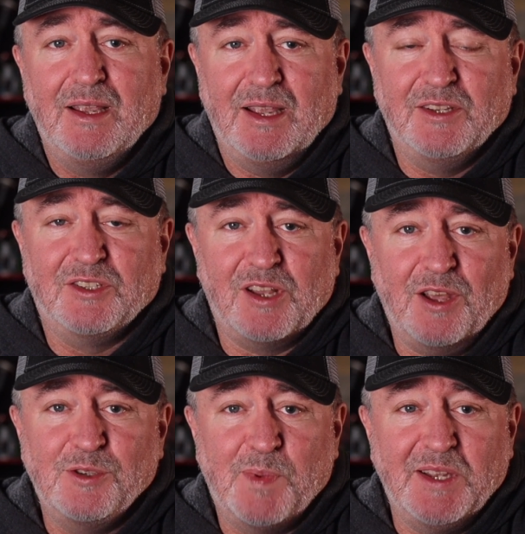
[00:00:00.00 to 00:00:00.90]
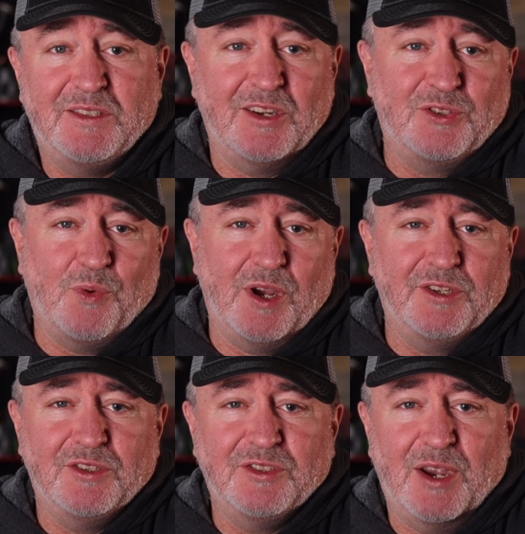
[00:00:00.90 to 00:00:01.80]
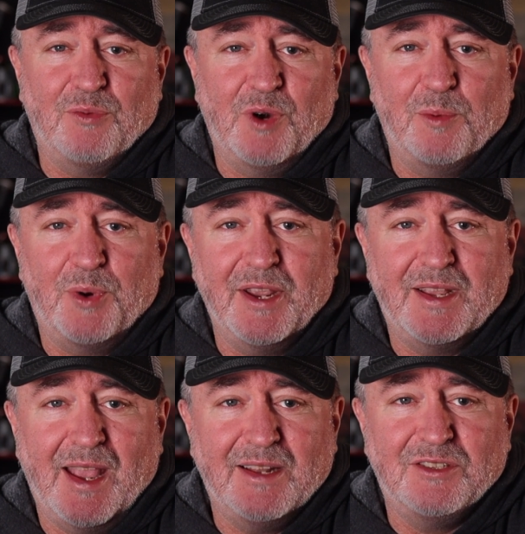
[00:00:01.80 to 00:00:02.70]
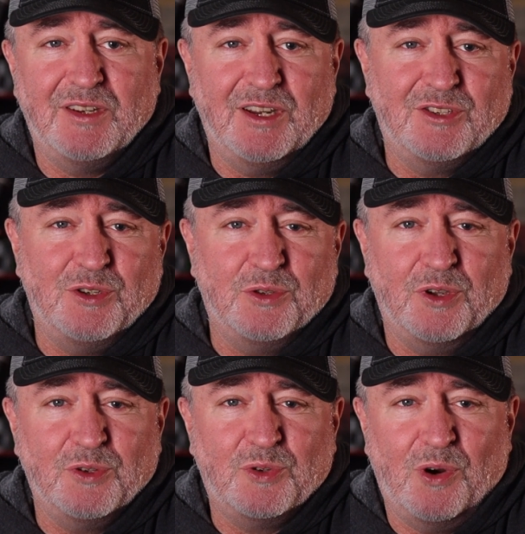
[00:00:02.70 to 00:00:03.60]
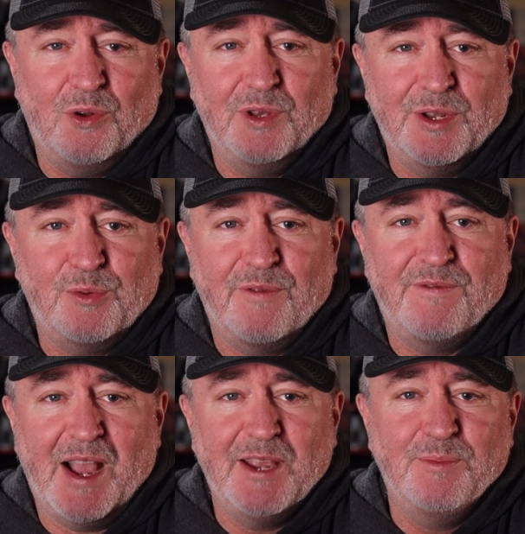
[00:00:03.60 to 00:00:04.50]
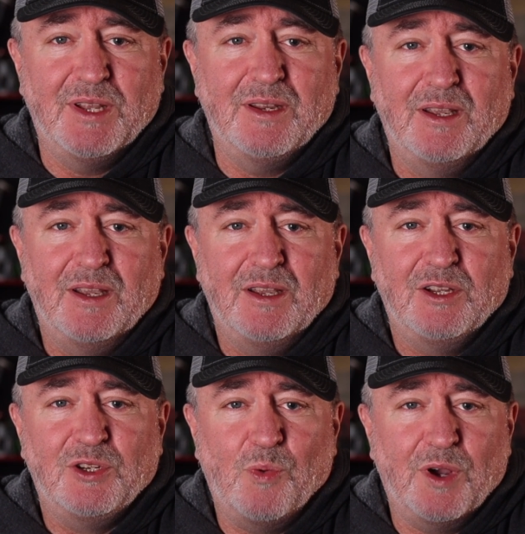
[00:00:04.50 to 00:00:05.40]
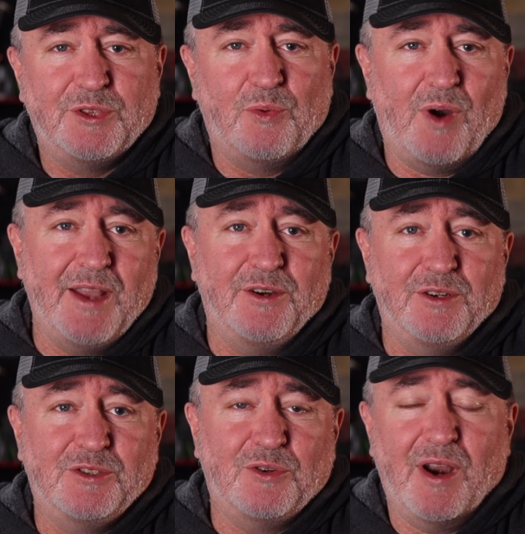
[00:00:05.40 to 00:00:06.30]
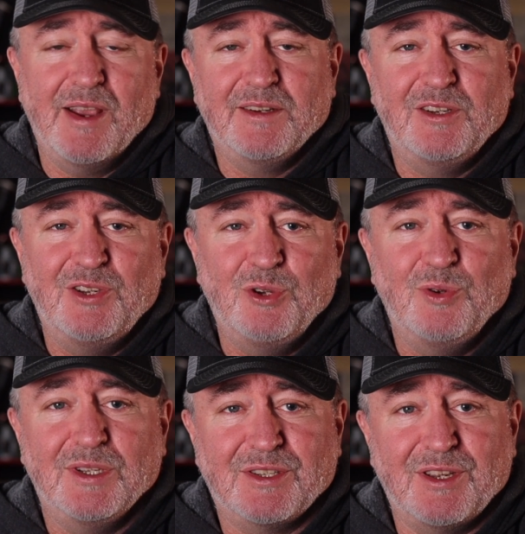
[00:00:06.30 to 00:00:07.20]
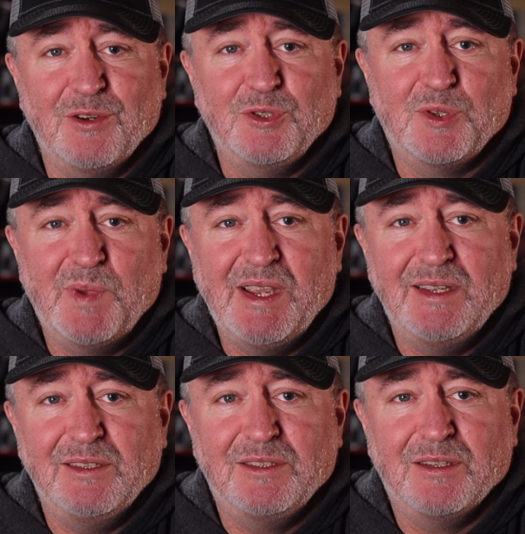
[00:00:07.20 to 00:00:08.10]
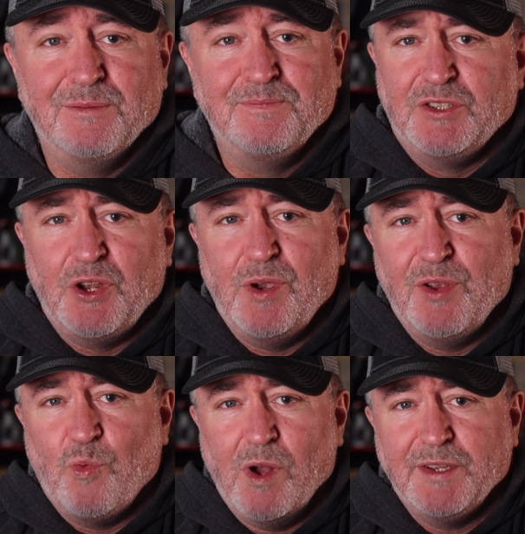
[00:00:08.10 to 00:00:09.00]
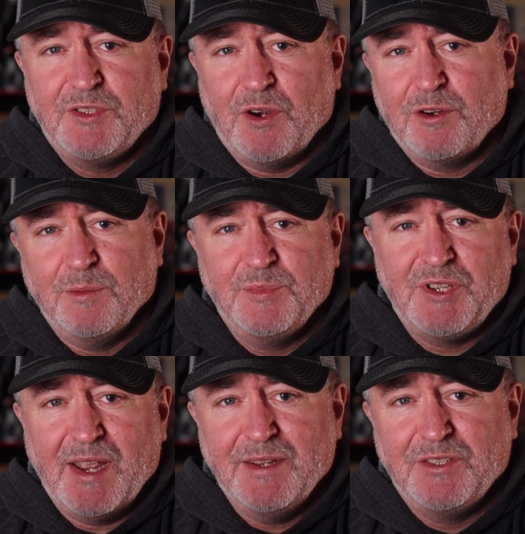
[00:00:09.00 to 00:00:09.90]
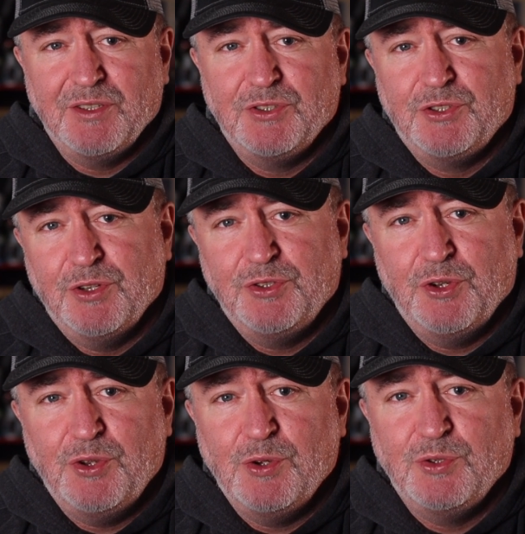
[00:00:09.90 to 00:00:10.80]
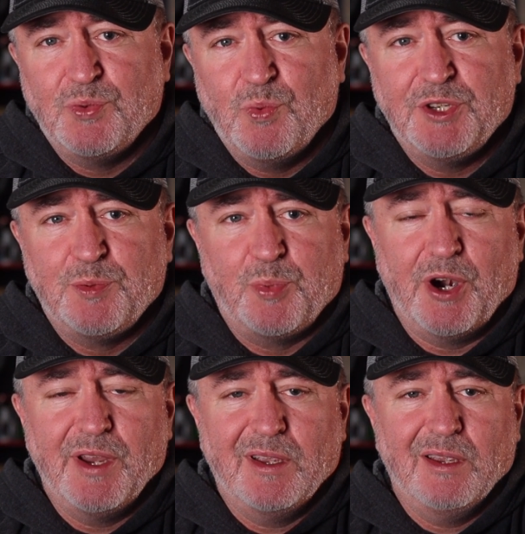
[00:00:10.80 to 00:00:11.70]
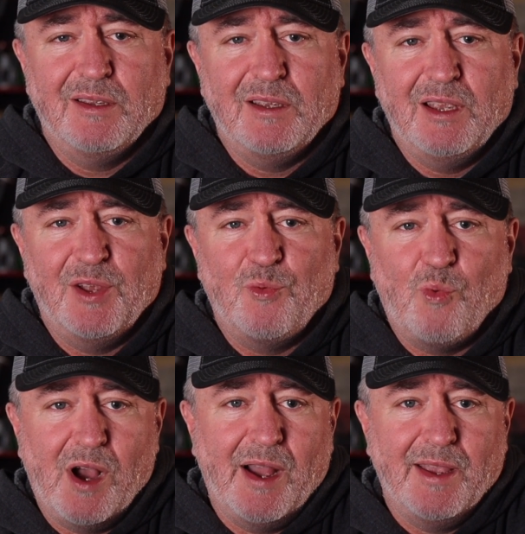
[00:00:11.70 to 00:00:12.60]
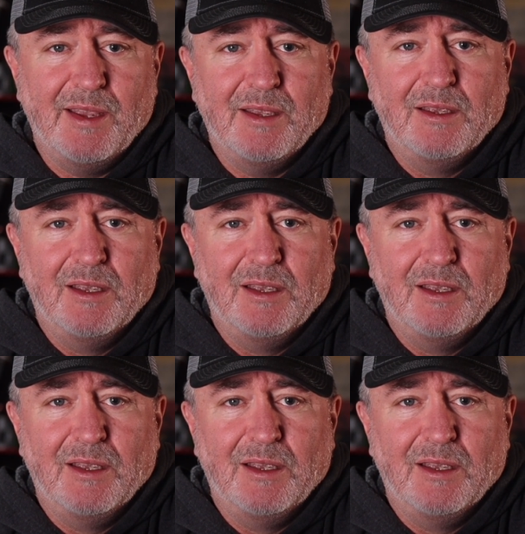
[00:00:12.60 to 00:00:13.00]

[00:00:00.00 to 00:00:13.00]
In slow speed situations, that rear brake adds additional control and refinement to what the rider is trying to do at slow speeds. So in what circumstances should you use which brake and why?